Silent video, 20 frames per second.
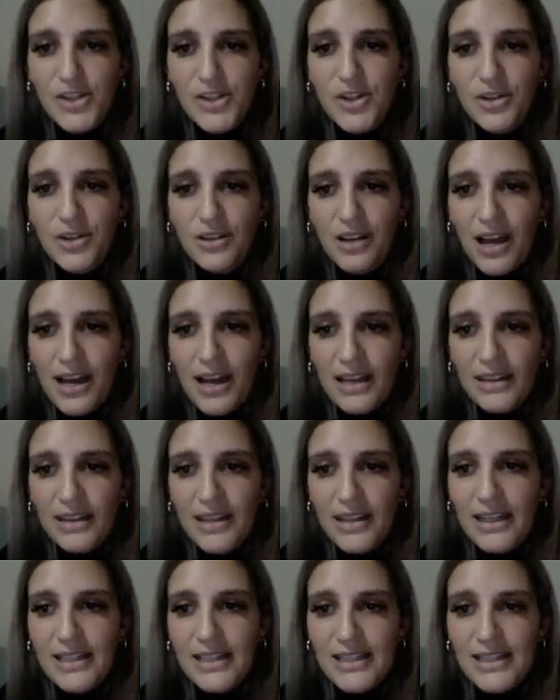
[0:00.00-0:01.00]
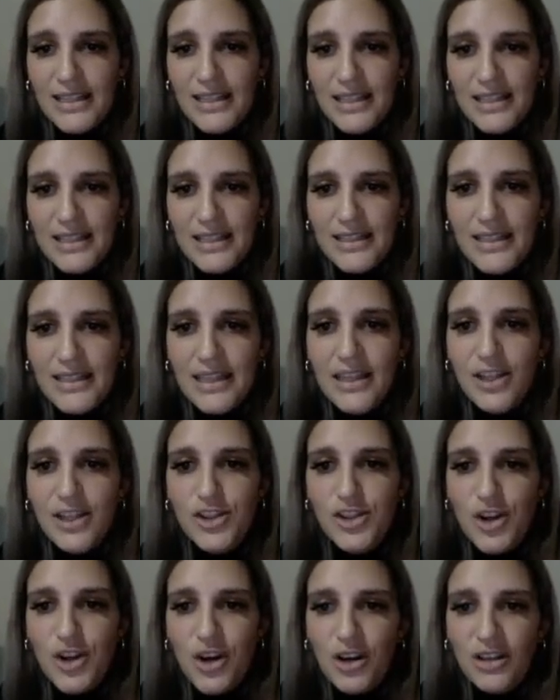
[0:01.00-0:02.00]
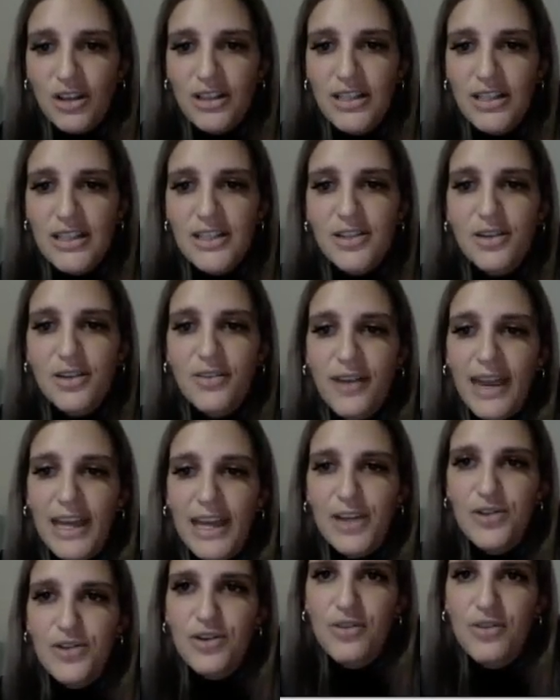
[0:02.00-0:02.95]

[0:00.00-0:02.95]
to light that exists in the darkness of hatred